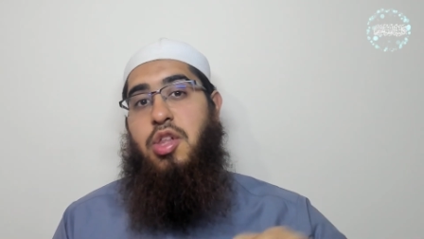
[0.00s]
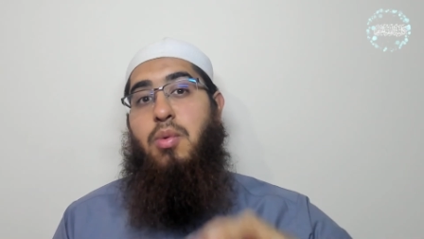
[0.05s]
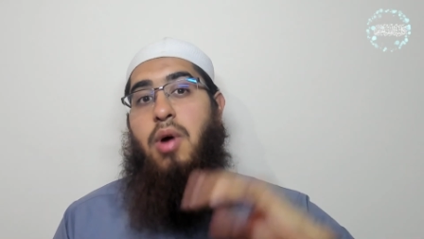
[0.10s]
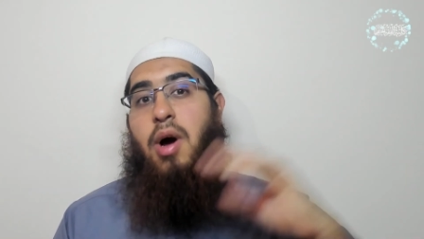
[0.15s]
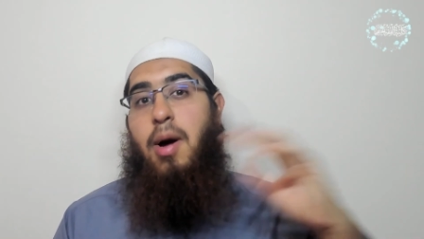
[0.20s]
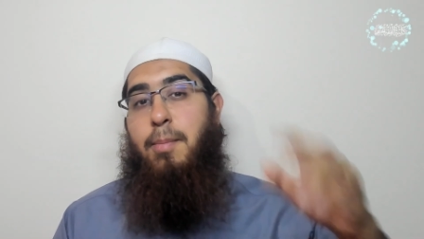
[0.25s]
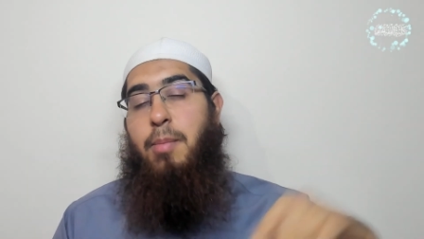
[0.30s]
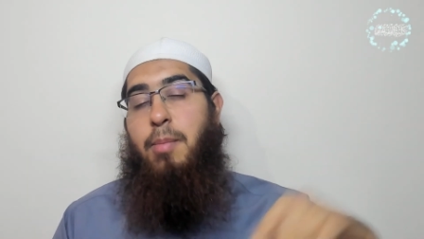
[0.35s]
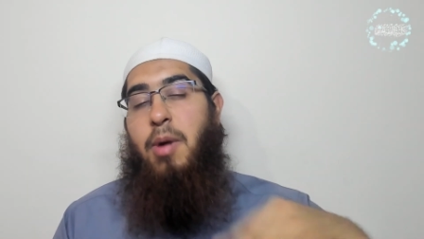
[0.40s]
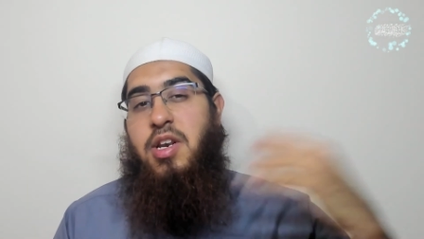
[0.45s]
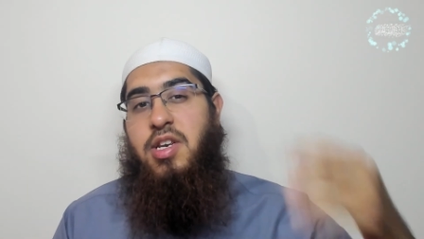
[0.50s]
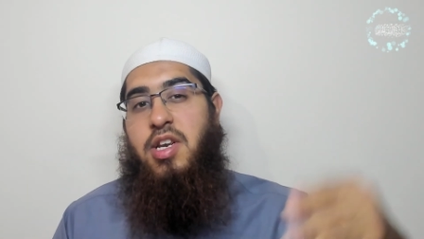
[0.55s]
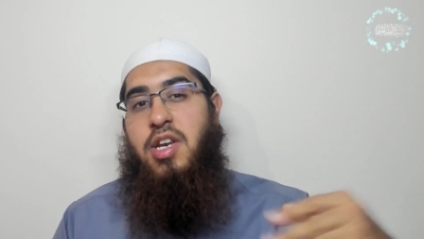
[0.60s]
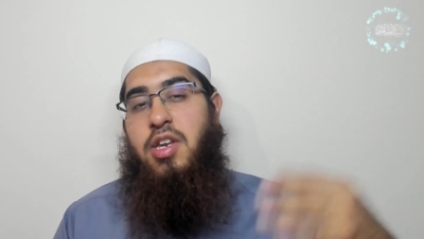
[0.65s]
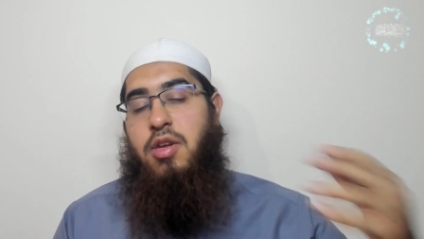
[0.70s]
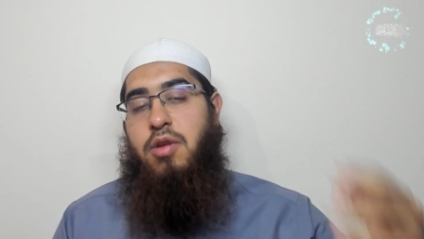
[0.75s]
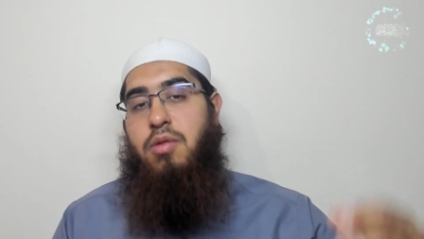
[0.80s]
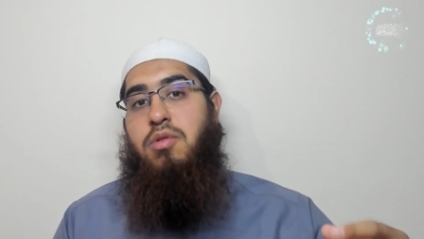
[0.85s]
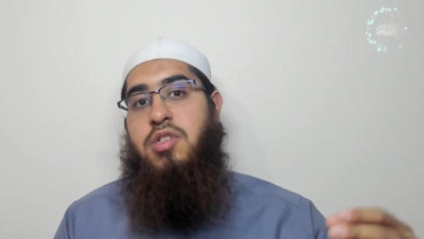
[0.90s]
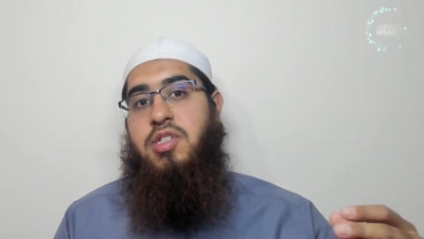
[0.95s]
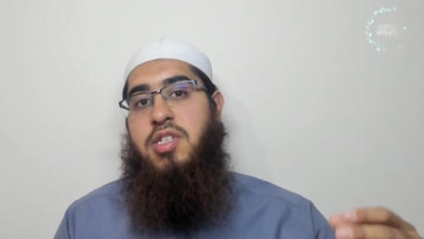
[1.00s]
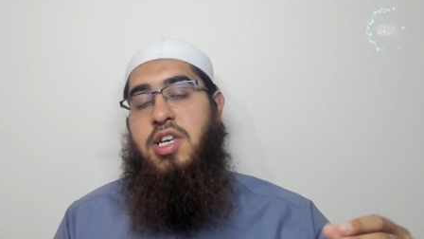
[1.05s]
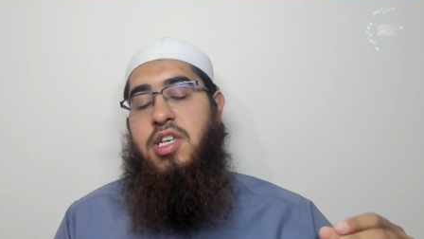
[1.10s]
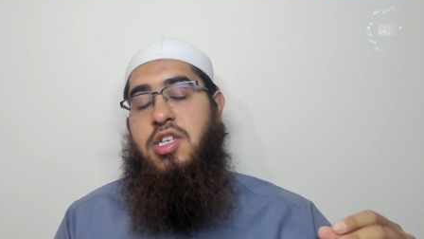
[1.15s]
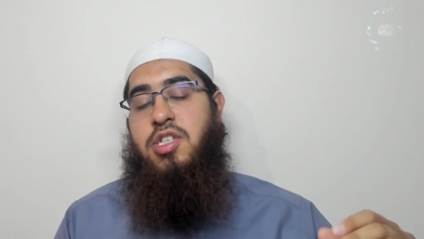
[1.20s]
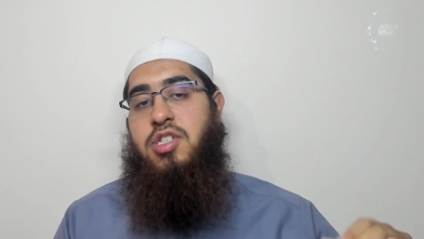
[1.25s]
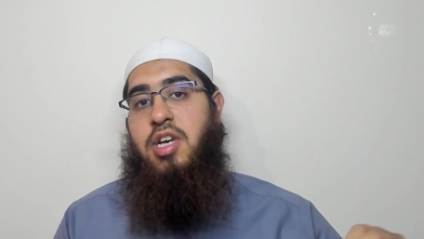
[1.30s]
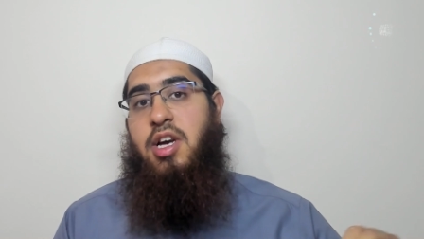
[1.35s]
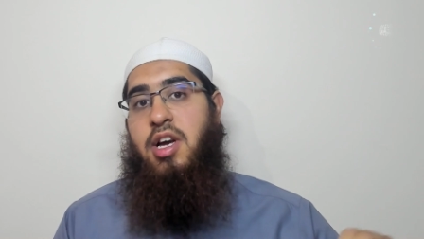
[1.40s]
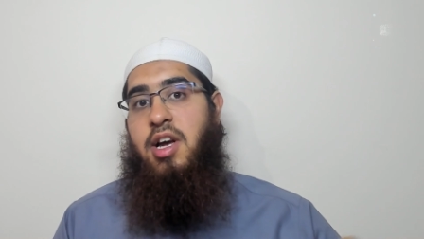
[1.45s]
through abundant
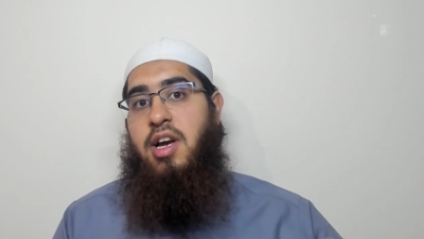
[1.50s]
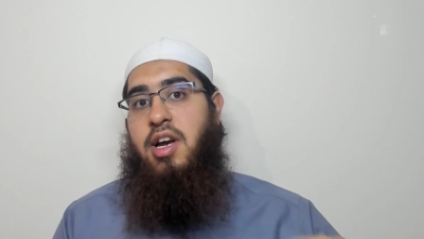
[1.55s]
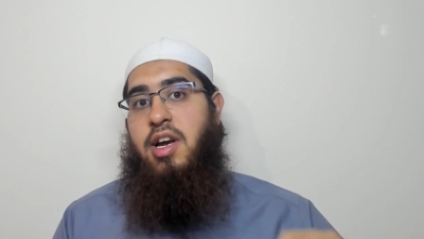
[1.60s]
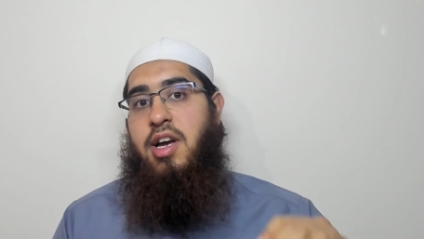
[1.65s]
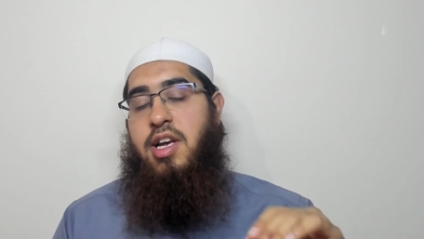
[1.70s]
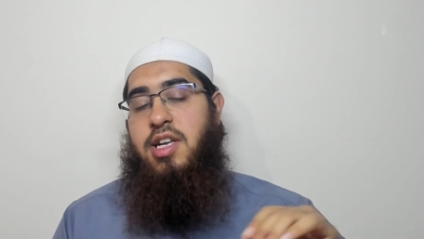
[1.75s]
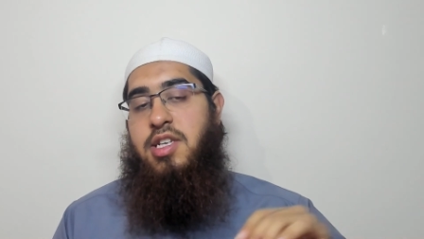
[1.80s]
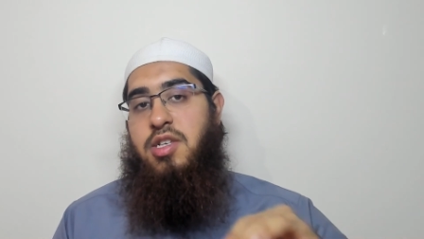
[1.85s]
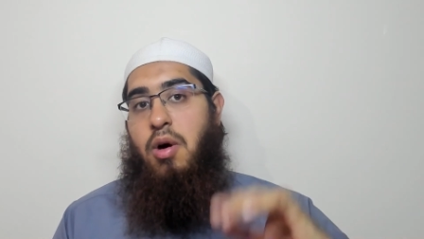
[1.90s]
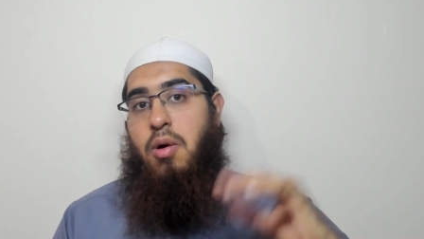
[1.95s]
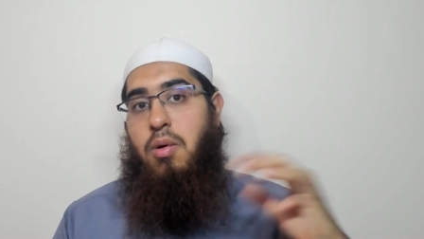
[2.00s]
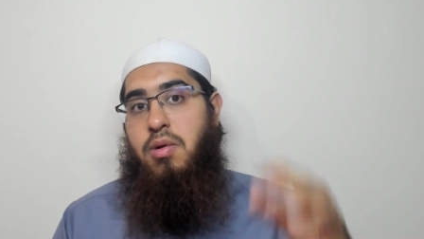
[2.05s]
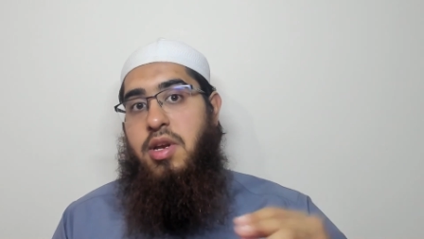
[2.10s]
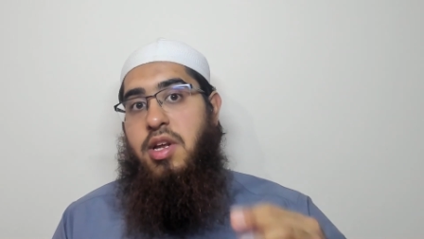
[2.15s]
usage is